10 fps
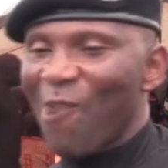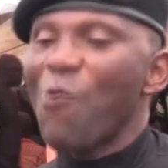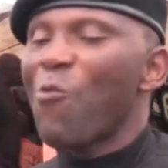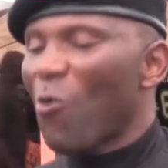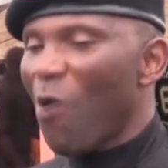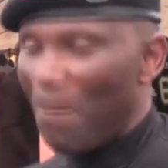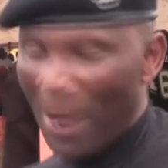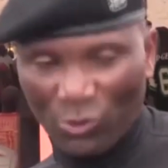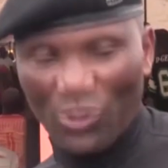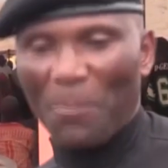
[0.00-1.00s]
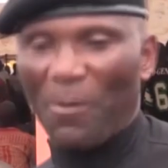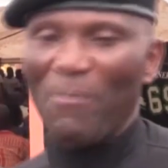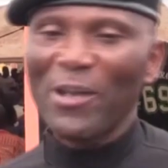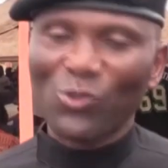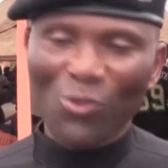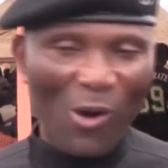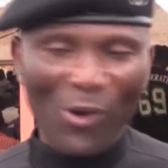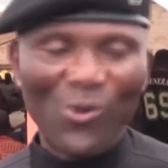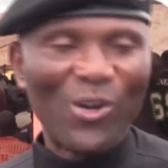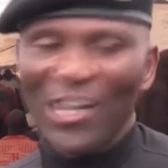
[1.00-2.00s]
We will go back to the public
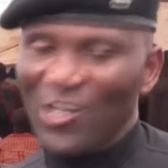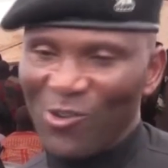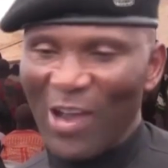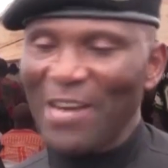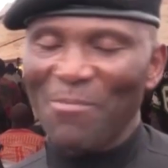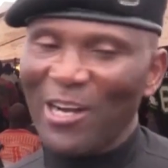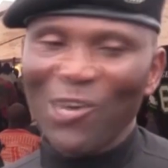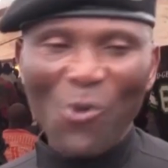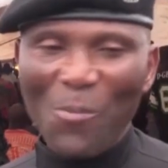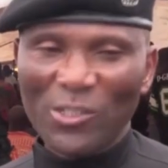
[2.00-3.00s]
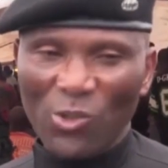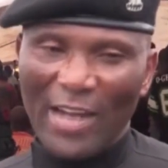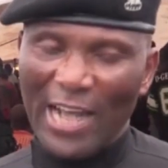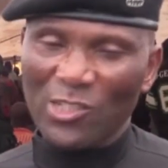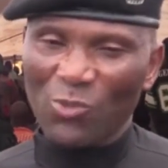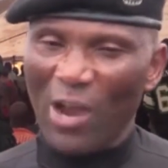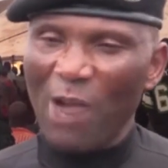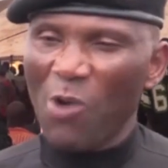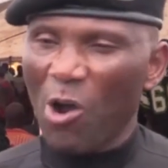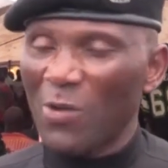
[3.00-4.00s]
tomorrow. So anybody could be. So that is
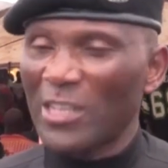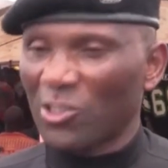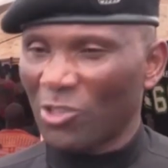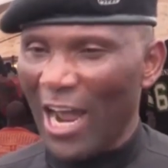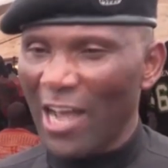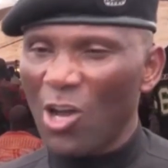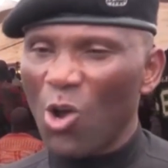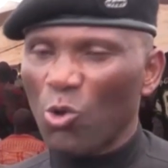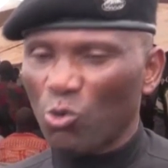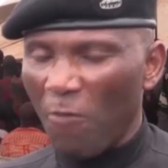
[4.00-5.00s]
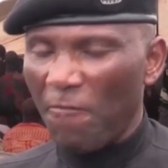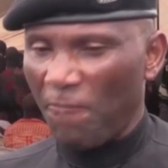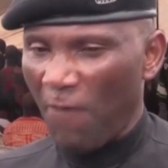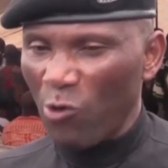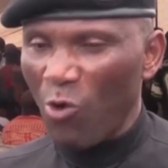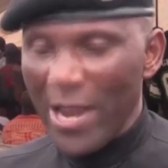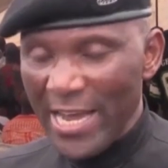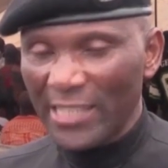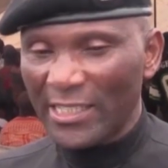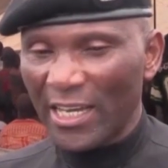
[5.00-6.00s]
why we always try to follow
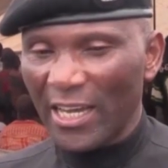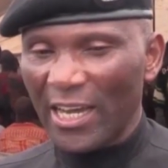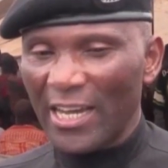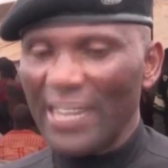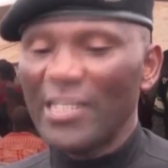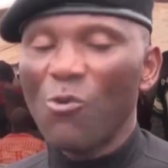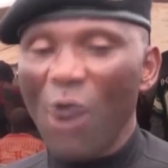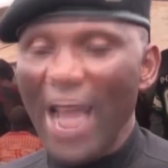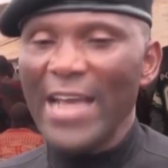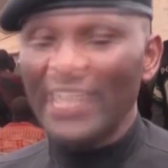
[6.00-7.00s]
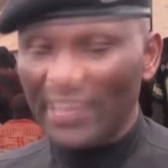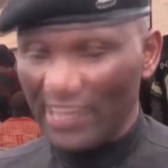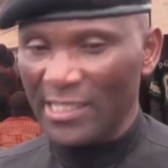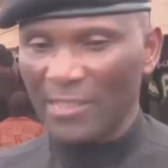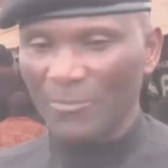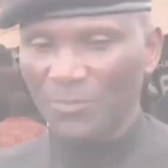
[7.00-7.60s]
it the way it is.